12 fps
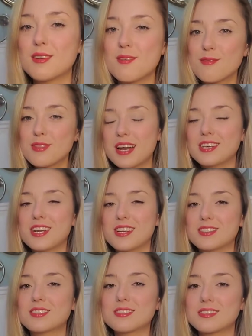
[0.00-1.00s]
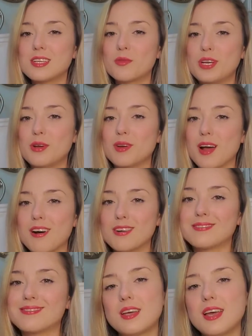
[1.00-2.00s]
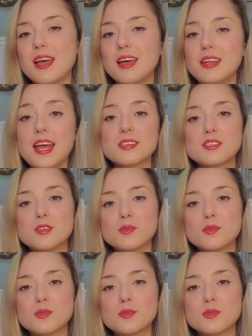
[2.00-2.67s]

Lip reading: flight attendants, we do it all. Next